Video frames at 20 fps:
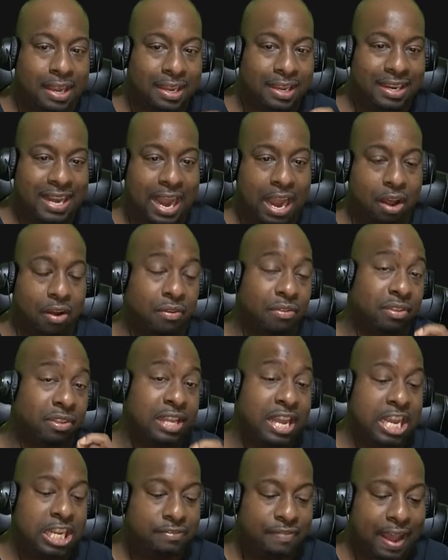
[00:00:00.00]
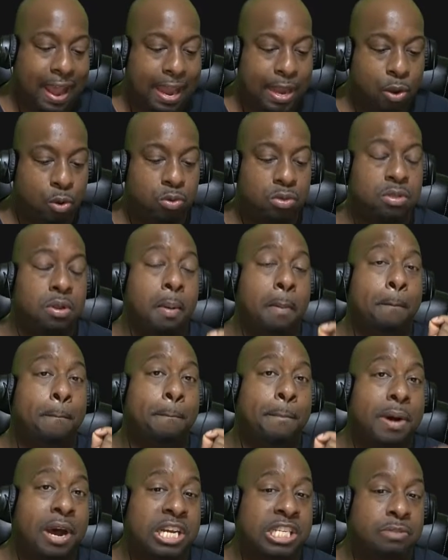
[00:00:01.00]
Now, these values
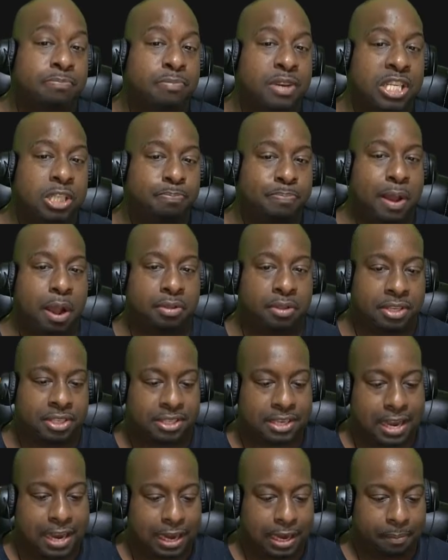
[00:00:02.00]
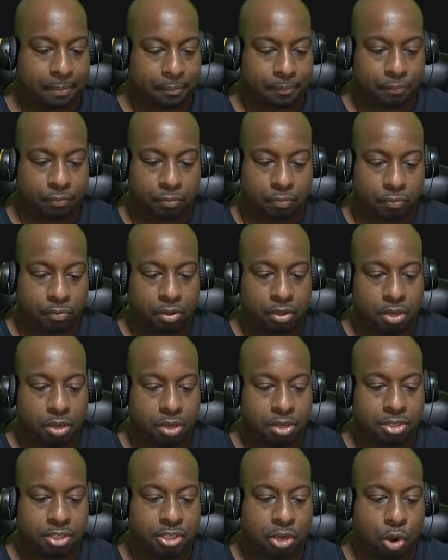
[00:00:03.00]
must be spelled the same.
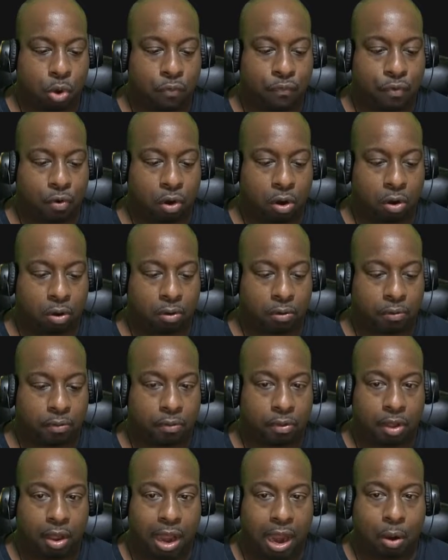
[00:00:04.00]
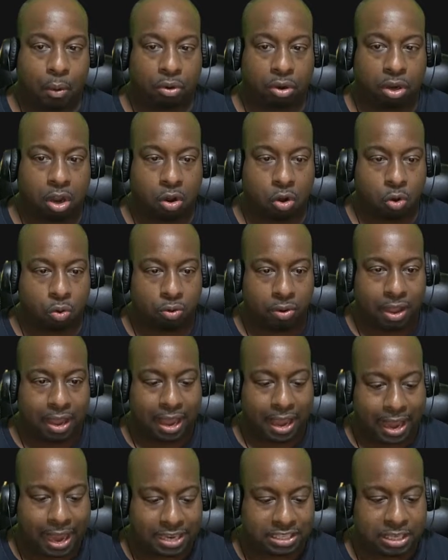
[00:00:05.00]
So far, our code
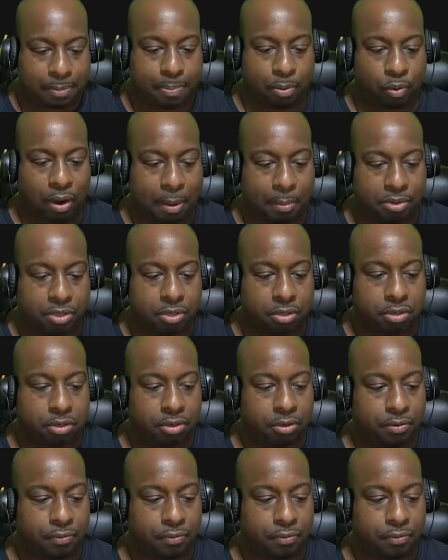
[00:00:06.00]
has the parameter